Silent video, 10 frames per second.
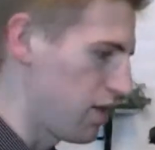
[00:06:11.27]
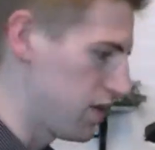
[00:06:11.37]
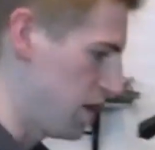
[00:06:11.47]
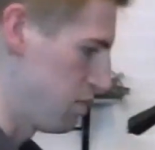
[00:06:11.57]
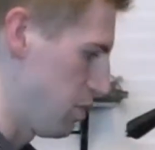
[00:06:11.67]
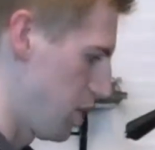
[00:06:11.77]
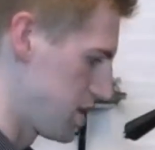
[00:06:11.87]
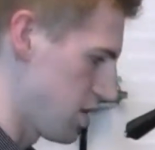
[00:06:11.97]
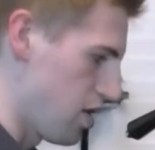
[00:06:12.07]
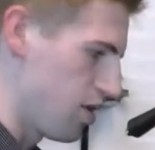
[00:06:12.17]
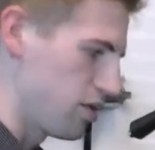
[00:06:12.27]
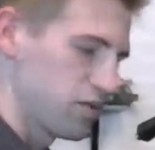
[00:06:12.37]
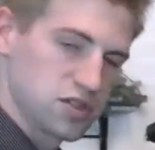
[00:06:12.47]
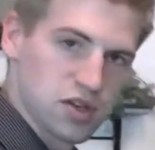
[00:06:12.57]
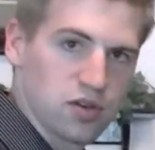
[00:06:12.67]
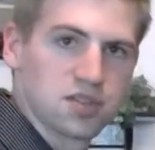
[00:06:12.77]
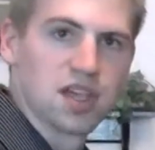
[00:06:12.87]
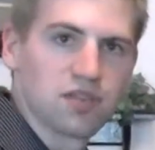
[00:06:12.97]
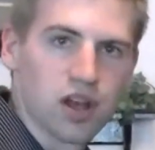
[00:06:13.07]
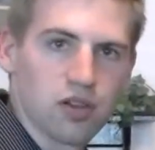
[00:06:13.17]
I've got to memorize all those notes,
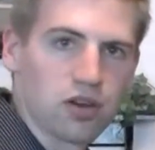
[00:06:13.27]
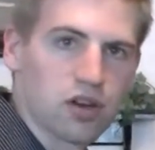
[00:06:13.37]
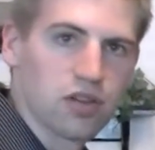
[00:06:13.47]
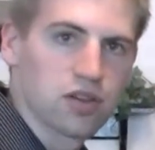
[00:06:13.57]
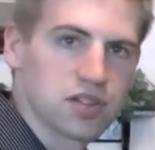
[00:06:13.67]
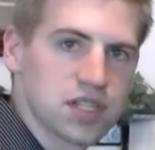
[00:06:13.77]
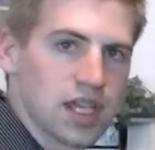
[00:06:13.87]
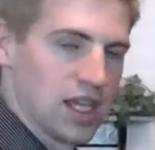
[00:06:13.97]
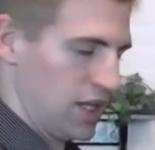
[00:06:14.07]
I've got to learn all those.